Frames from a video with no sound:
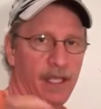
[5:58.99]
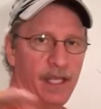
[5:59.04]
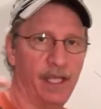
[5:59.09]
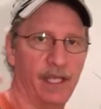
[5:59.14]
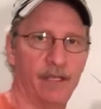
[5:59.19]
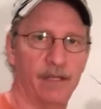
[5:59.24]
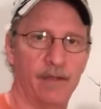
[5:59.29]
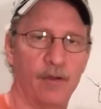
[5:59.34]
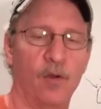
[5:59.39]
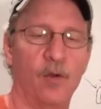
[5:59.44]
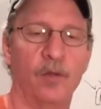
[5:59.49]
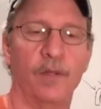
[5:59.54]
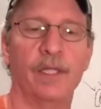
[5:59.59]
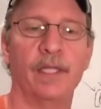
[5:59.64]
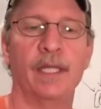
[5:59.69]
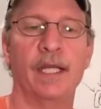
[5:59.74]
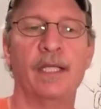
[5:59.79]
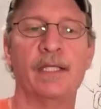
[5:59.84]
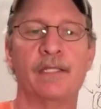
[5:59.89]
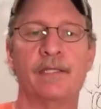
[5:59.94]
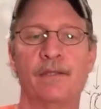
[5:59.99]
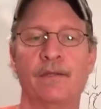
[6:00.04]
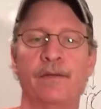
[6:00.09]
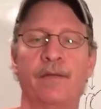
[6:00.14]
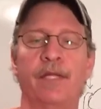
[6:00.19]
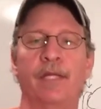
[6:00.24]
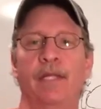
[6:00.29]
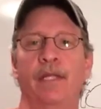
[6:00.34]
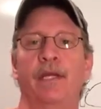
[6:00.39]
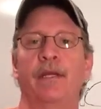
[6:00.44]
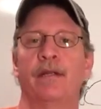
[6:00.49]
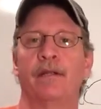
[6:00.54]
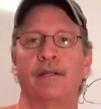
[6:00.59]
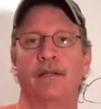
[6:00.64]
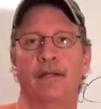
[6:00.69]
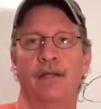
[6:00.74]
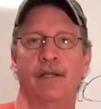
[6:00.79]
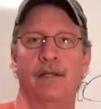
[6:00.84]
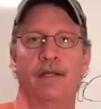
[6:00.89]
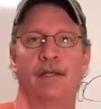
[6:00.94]
and holding that stone in there.
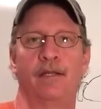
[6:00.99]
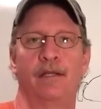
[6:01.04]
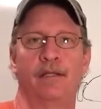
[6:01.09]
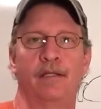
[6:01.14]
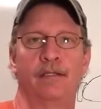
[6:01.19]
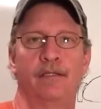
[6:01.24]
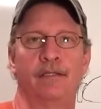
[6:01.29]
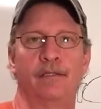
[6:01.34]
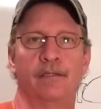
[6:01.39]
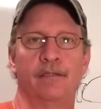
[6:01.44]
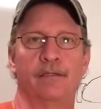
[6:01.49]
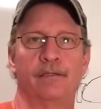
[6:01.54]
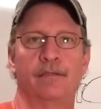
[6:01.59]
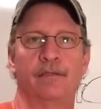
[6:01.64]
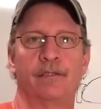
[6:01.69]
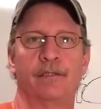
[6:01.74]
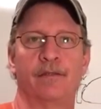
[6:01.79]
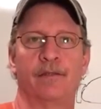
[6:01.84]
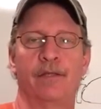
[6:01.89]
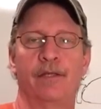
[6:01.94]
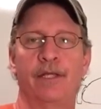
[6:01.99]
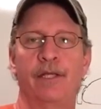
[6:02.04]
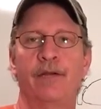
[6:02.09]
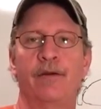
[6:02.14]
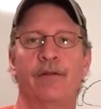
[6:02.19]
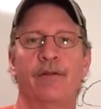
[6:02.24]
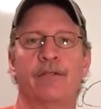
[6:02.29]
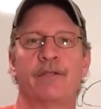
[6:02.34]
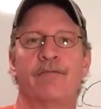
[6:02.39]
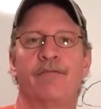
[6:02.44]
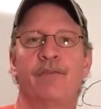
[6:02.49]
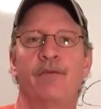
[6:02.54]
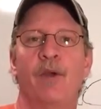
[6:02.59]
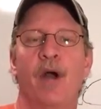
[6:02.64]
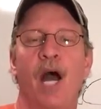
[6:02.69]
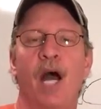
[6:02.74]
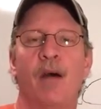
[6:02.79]
So there you go. There's a few